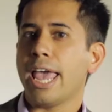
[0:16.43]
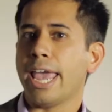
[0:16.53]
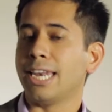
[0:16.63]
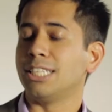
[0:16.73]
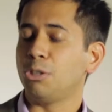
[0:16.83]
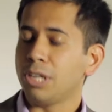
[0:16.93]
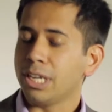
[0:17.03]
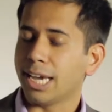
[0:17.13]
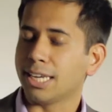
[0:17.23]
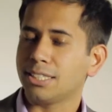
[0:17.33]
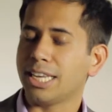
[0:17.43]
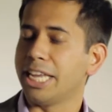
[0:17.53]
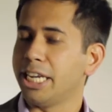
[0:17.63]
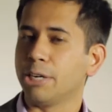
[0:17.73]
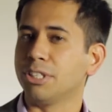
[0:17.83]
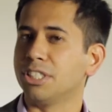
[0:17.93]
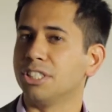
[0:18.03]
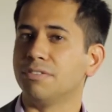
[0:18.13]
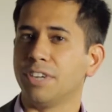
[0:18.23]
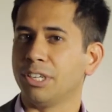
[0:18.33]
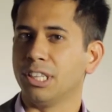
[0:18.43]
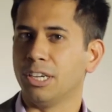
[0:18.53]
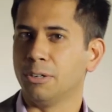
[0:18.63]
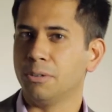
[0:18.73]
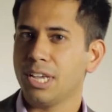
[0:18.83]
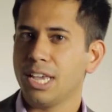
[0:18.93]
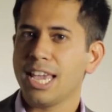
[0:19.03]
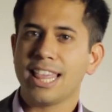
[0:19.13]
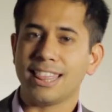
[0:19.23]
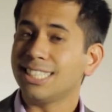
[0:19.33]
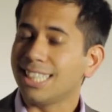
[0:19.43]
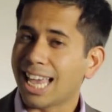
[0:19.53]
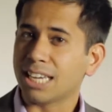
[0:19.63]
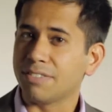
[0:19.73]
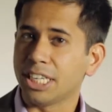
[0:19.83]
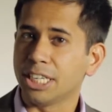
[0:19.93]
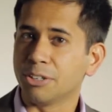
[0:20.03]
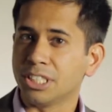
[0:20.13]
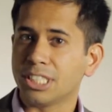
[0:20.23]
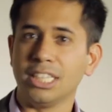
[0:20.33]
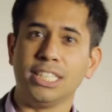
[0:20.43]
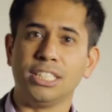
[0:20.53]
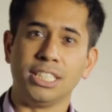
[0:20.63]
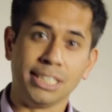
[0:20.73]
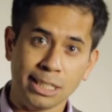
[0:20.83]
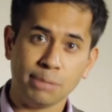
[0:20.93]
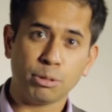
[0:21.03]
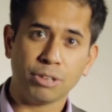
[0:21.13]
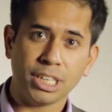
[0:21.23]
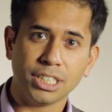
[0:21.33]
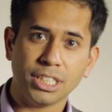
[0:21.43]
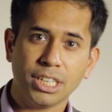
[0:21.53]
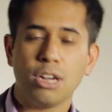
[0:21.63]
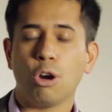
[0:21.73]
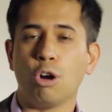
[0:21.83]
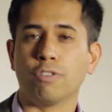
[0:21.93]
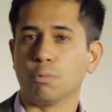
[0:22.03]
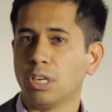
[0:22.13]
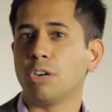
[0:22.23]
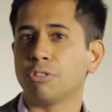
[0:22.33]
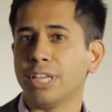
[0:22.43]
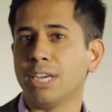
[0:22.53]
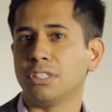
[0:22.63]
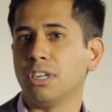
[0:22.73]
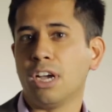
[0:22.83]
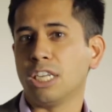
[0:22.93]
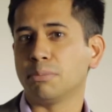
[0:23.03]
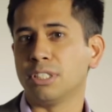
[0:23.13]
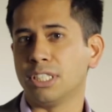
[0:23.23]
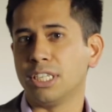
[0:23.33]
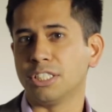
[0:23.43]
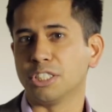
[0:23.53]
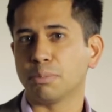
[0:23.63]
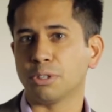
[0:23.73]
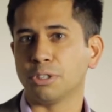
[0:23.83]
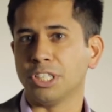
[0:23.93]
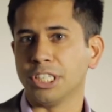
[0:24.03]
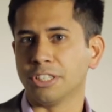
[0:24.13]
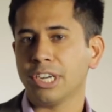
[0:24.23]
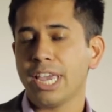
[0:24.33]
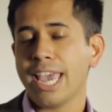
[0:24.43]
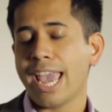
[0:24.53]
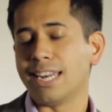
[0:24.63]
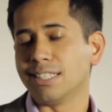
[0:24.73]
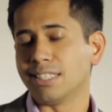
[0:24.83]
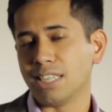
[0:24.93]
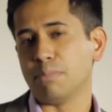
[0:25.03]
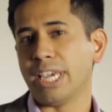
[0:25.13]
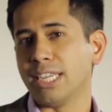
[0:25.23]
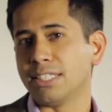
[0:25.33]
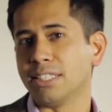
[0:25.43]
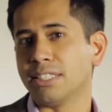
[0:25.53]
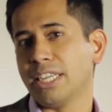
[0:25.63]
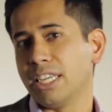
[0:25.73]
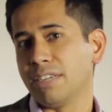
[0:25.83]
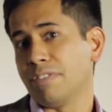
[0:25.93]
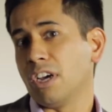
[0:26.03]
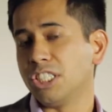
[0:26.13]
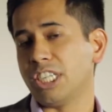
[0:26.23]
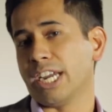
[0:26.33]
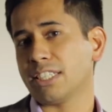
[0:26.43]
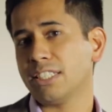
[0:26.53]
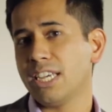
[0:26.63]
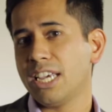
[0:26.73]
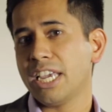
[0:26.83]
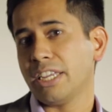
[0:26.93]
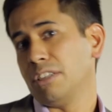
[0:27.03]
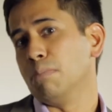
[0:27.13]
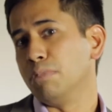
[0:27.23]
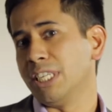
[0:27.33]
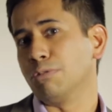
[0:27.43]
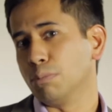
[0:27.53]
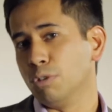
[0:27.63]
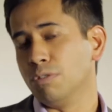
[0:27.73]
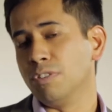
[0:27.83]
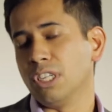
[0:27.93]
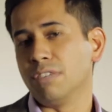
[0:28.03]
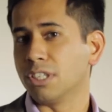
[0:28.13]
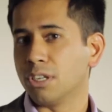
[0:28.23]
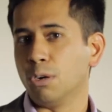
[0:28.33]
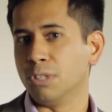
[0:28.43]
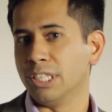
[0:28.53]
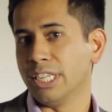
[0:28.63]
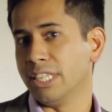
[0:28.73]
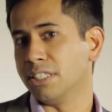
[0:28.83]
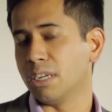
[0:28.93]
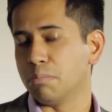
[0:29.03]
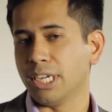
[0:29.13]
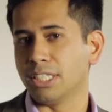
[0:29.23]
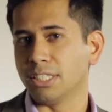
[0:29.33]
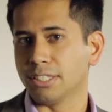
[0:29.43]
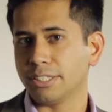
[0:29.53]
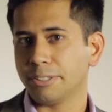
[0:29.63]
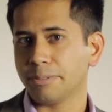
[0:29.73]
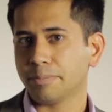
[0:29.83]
And as you can guess, adherence is very low. This lack of adherence can lead to disease progression, over 100,000 hospitalizations per year, and in some cases, if unchecked, complete removal of the colon in some patients.